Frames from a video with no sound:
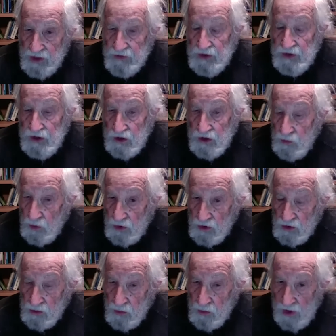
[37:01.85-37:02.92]
you look at
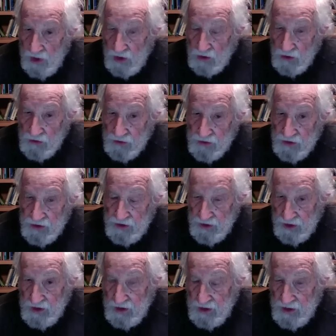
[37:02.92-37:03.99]
world wealth,
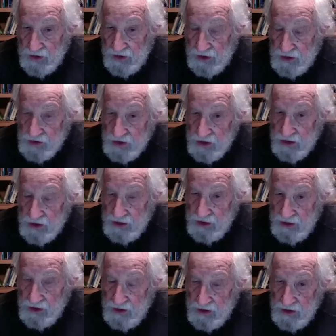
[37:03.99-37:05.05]
there's a
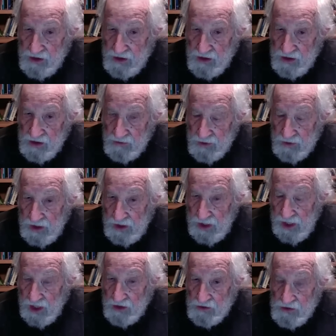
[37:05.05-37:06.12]
really
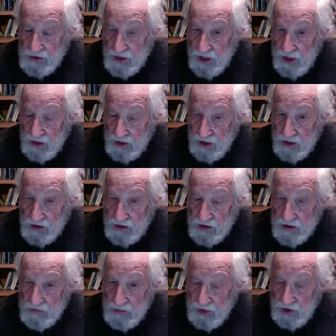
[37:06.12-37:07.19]
outstanding
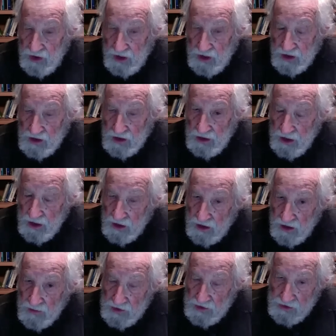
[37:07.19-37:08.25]
political
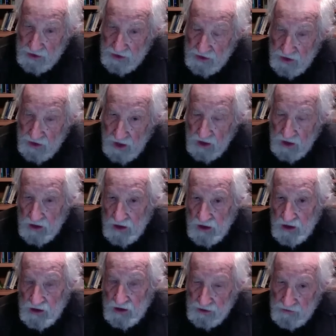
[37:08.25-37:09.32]
economist in Hong Kong,
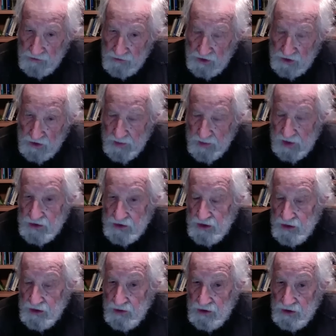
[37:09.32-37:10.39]
one of the best in the
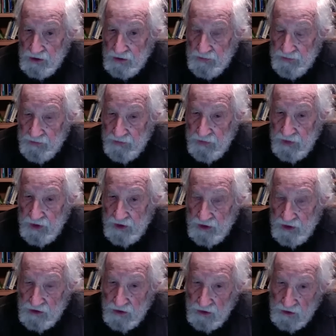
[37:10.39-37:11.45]
world.
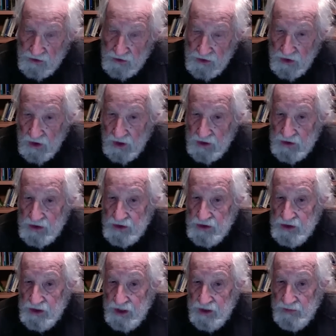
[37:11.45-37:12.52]
Sean Starr is
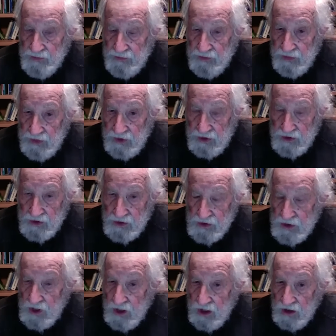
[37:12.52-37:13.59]
his name, teaches in
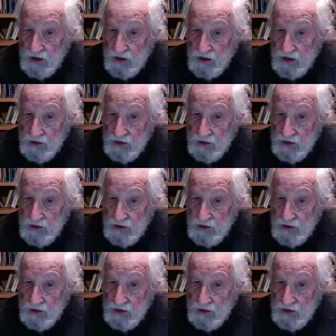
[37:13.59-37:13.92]
Hong Kong.